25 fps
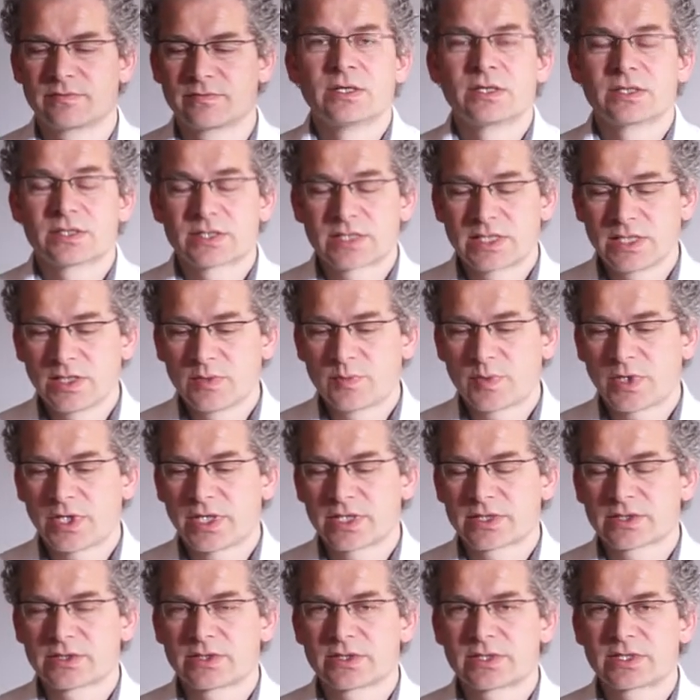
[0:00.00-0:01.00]
Steel
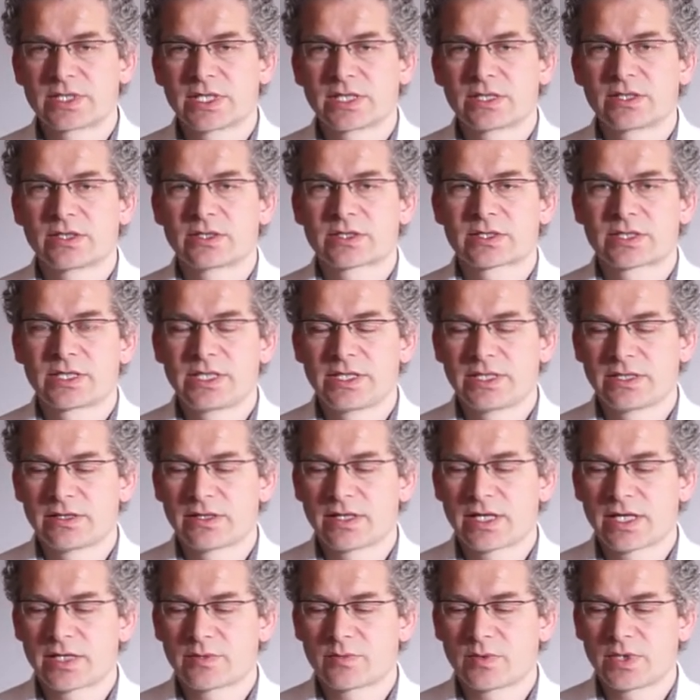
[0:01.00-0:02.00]
particles did not clean
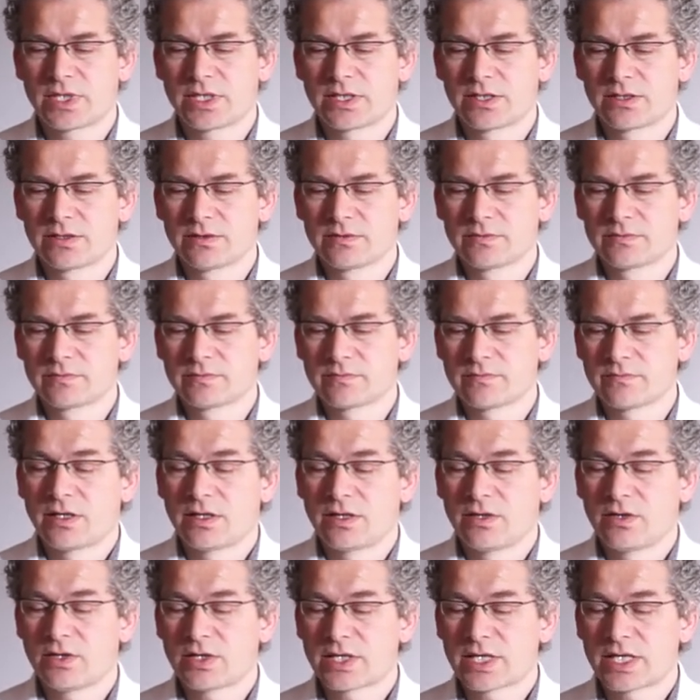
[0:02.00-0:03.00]
that well,
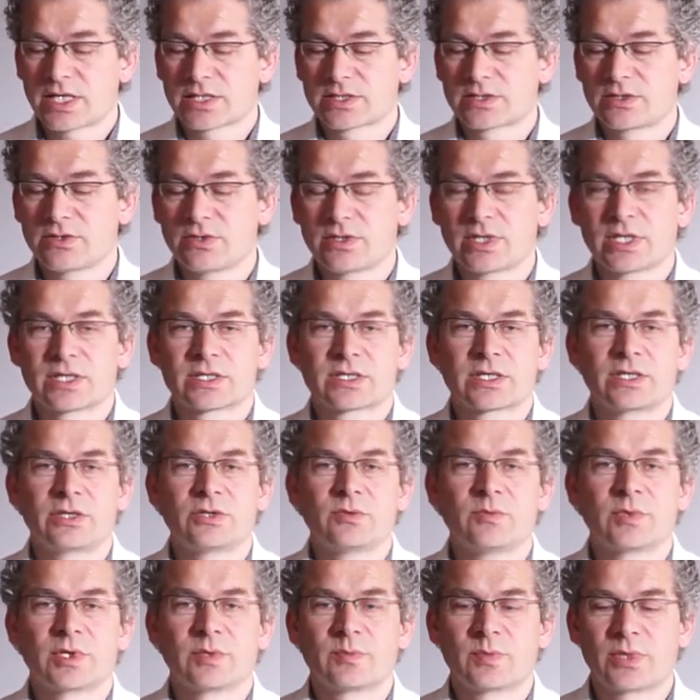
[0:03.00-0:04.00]
not as good as
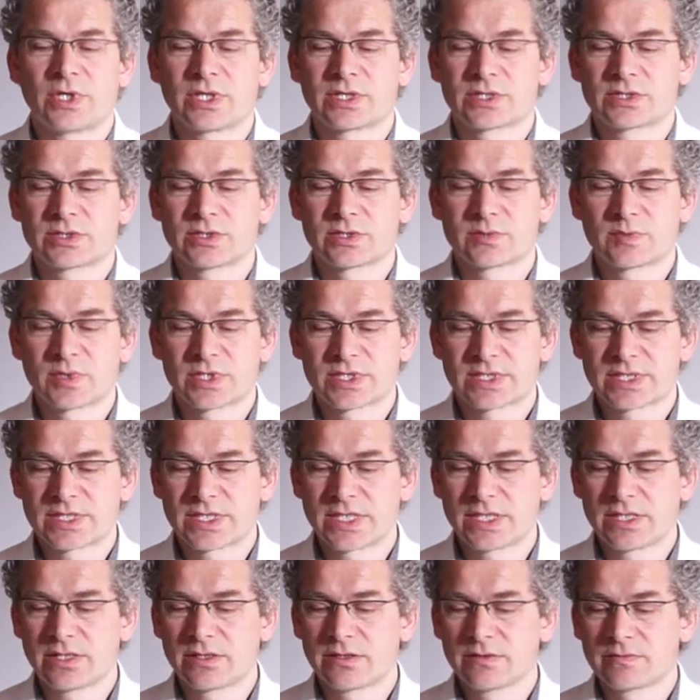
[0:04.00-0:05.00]
aluminum particles, but
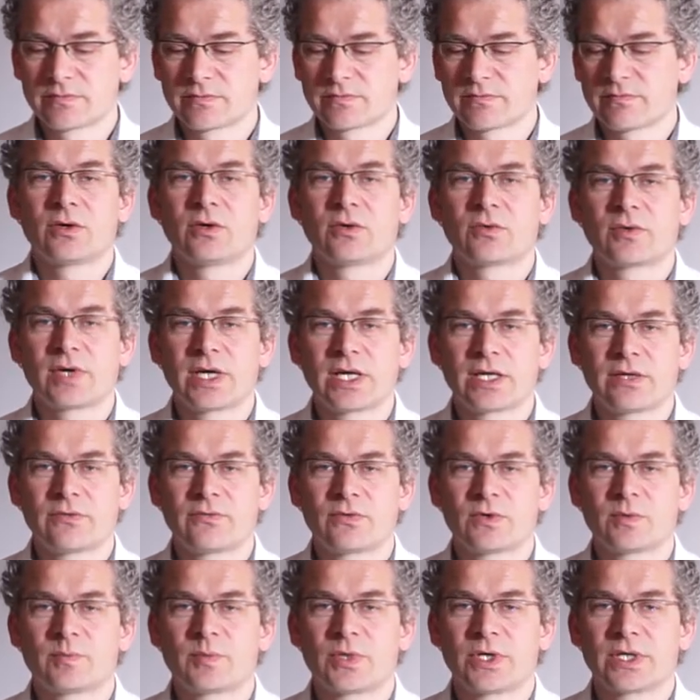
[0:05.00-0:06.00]
still, already
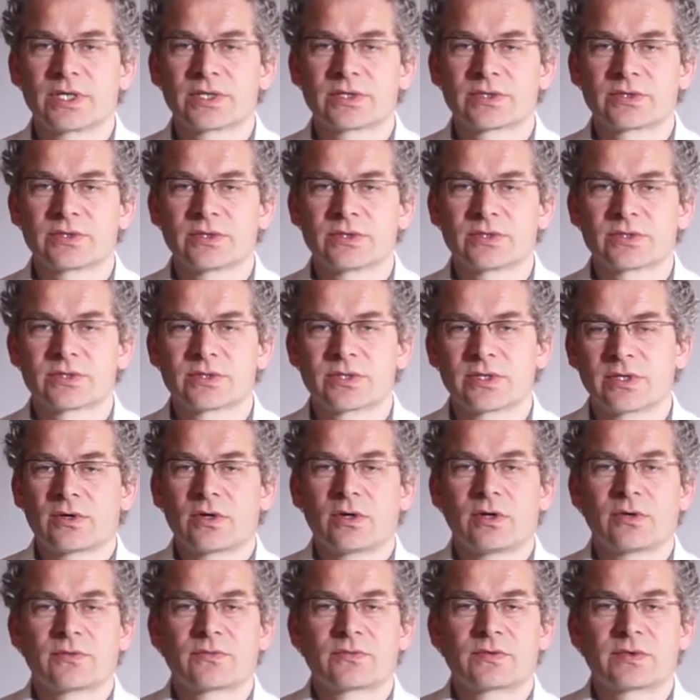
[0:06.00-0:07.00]
for particles
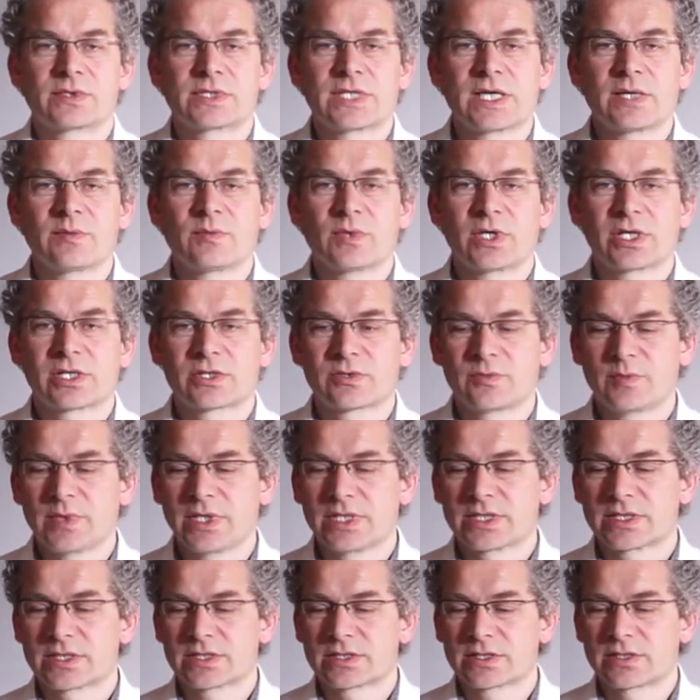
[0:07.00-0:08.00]
of 10
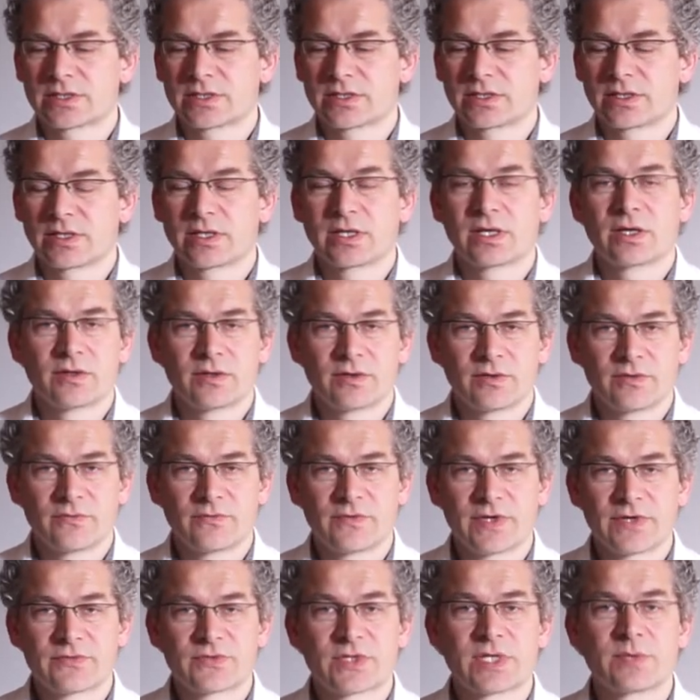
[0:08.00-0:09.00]
micrometers,
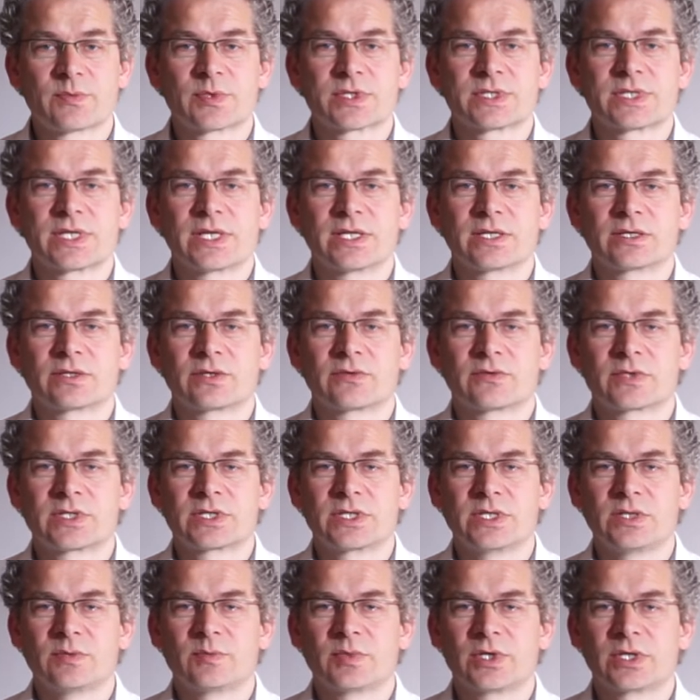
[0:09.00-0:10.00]
50% of the
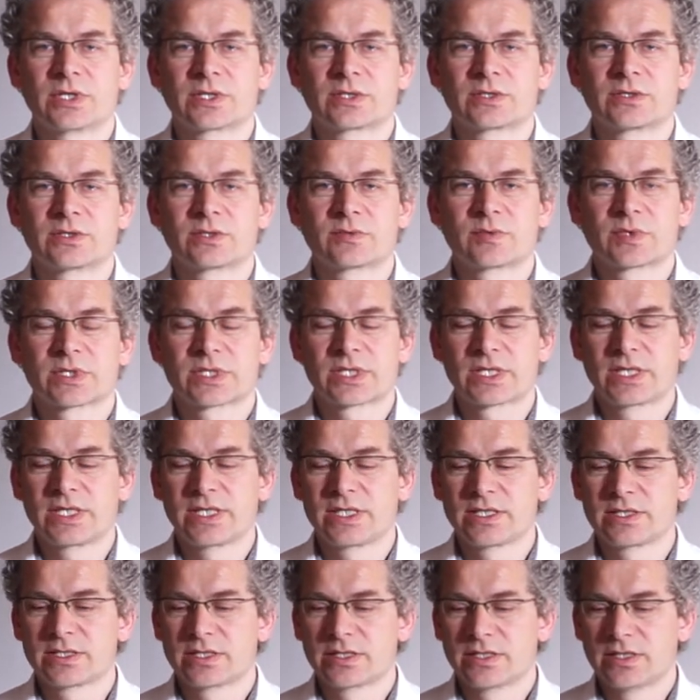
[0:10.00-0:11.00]
steel particles was
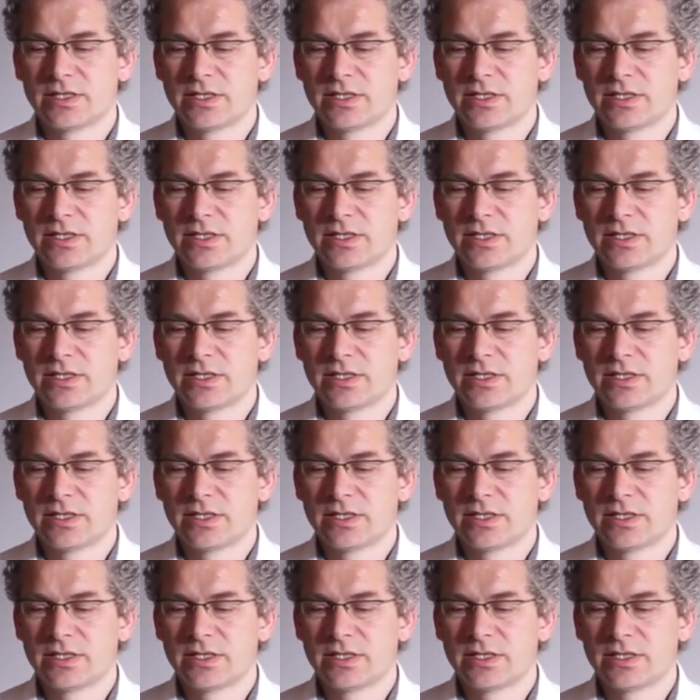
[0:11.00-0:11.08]
cleaned,